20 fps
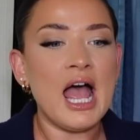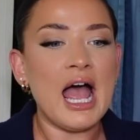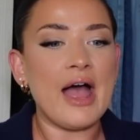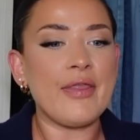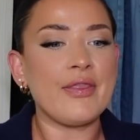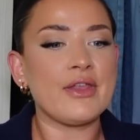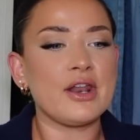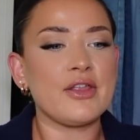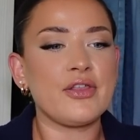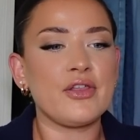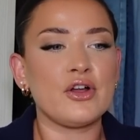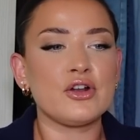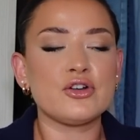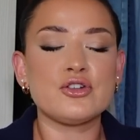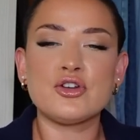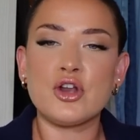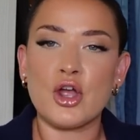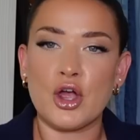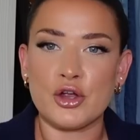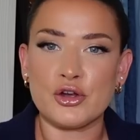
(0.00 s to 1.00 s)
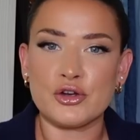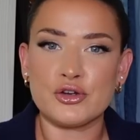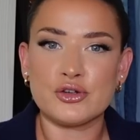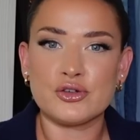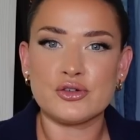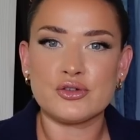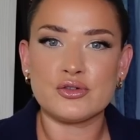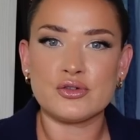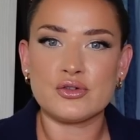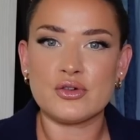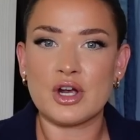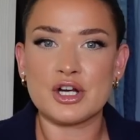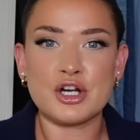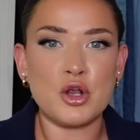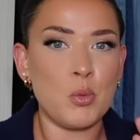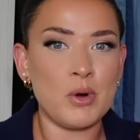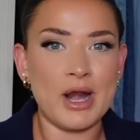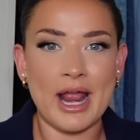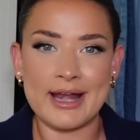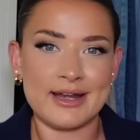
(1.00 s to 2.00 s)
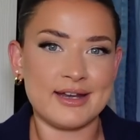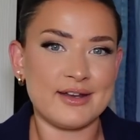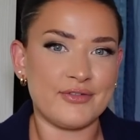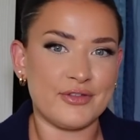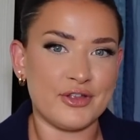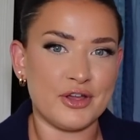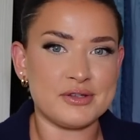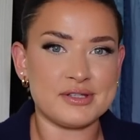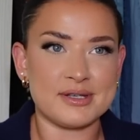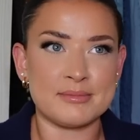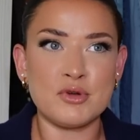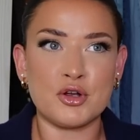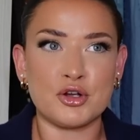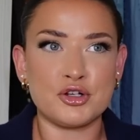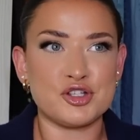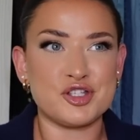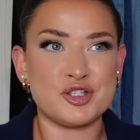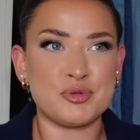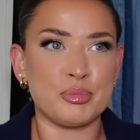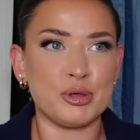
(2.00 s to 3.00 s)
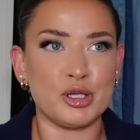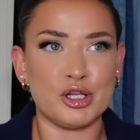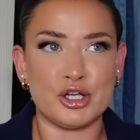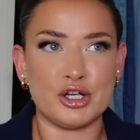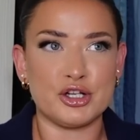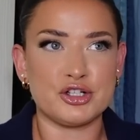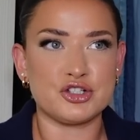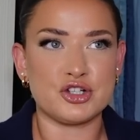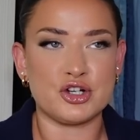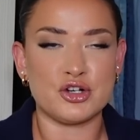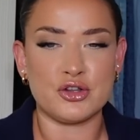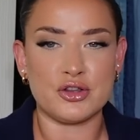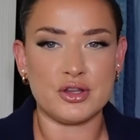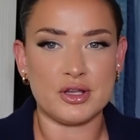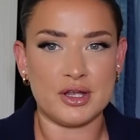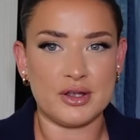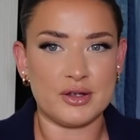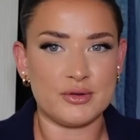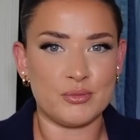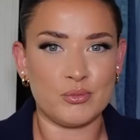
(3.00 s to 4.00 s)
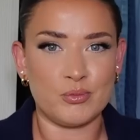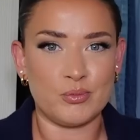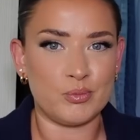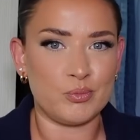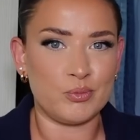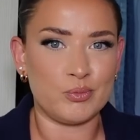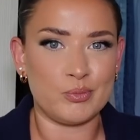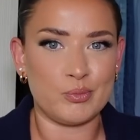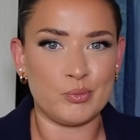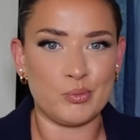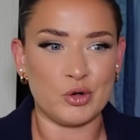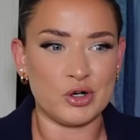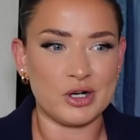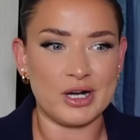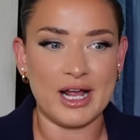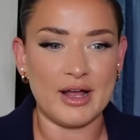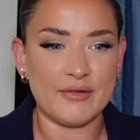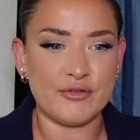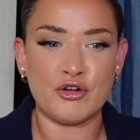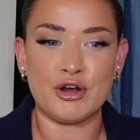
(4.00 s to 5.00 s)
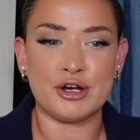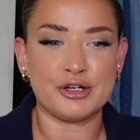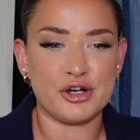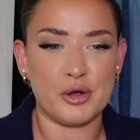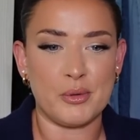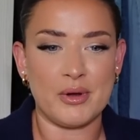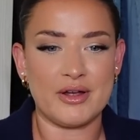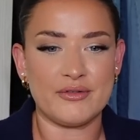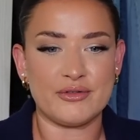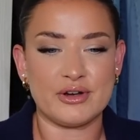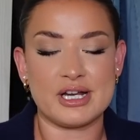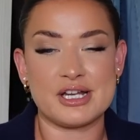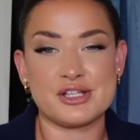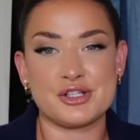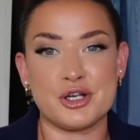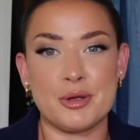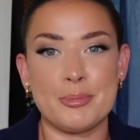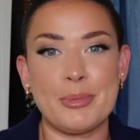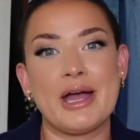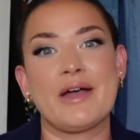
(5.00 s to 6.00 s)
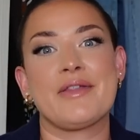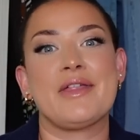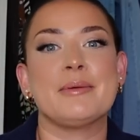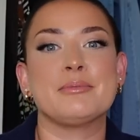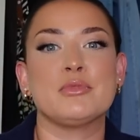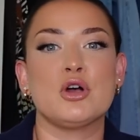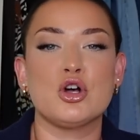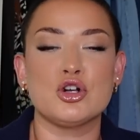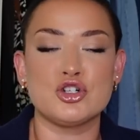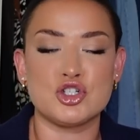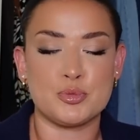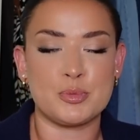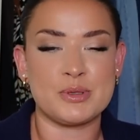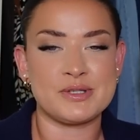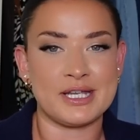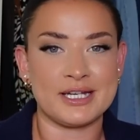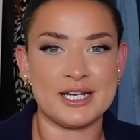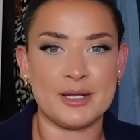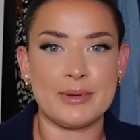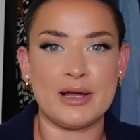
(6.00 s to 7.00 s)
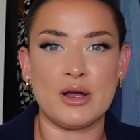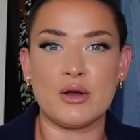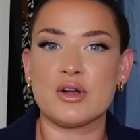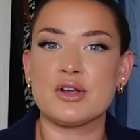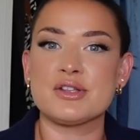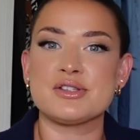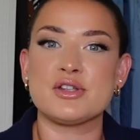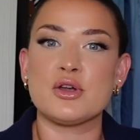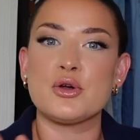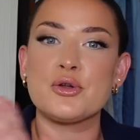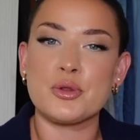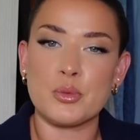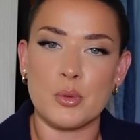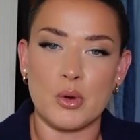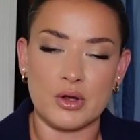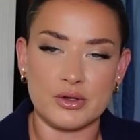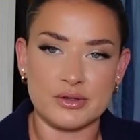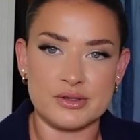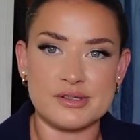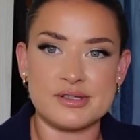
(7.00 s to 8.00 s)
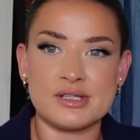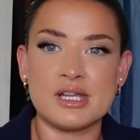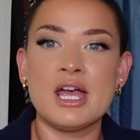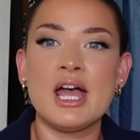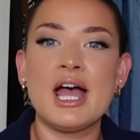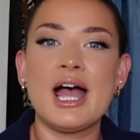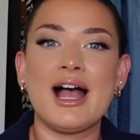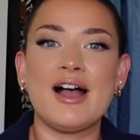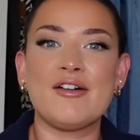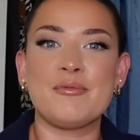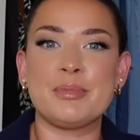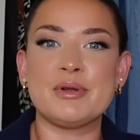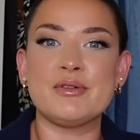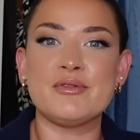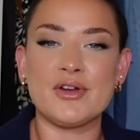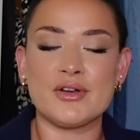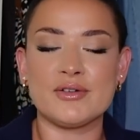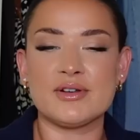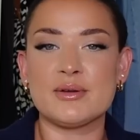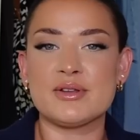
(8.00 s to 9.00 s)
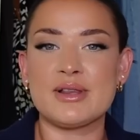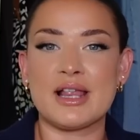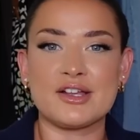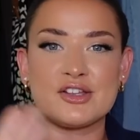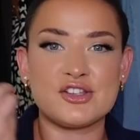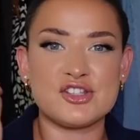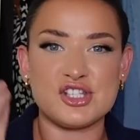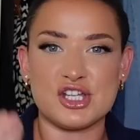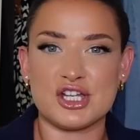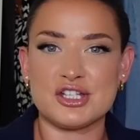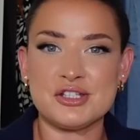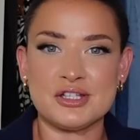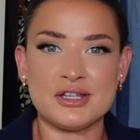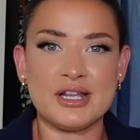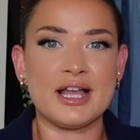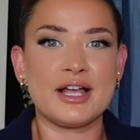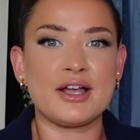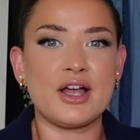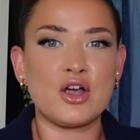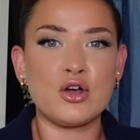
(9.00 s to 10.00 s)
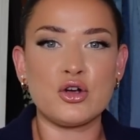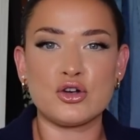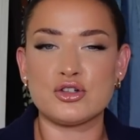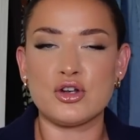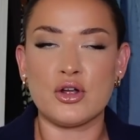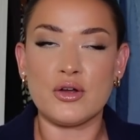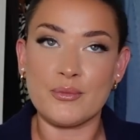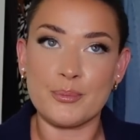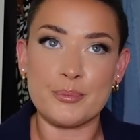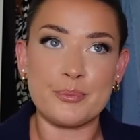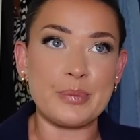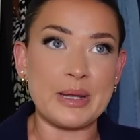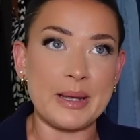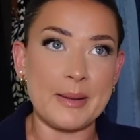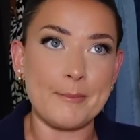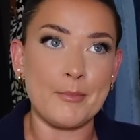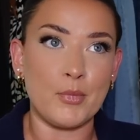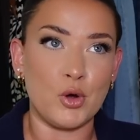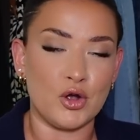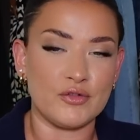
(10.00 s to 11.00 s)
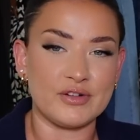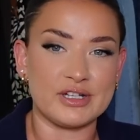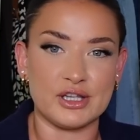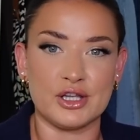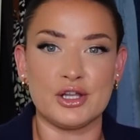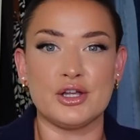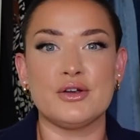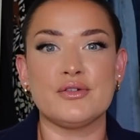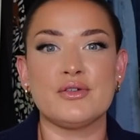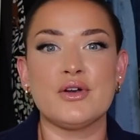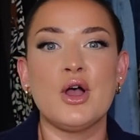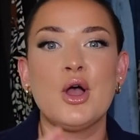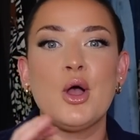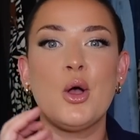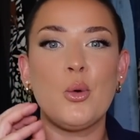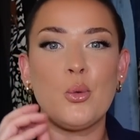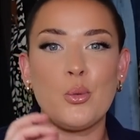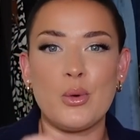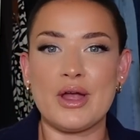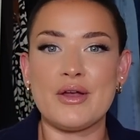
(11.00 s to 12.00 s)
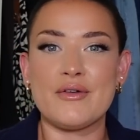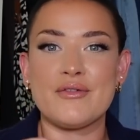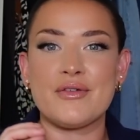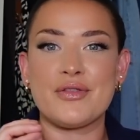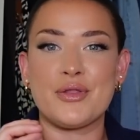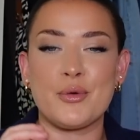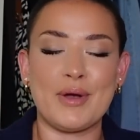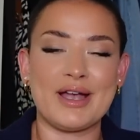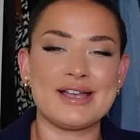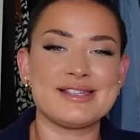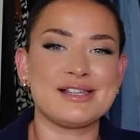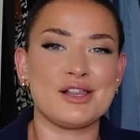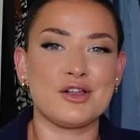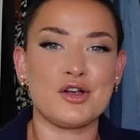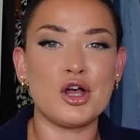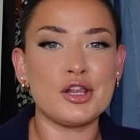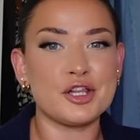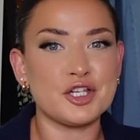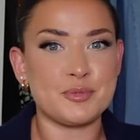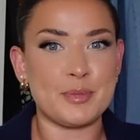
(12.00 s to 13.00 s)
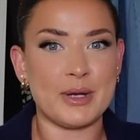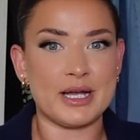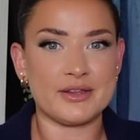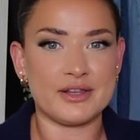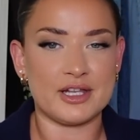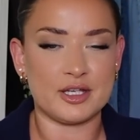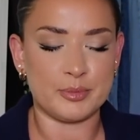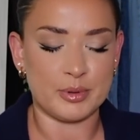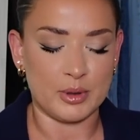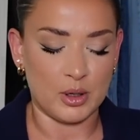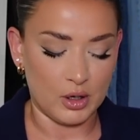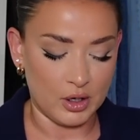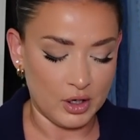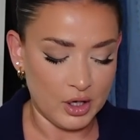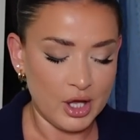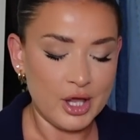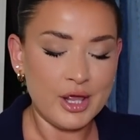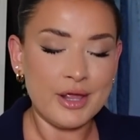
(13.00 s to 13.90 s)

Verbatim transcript: And then I thought, no, I don't want any of those. I'm not going to splurge another £1.5 grand or whatever it is on a bag that I'm not 100% about, because the other ones I've been very like certain, like I could not be more in love with the YSL college bag that I bought.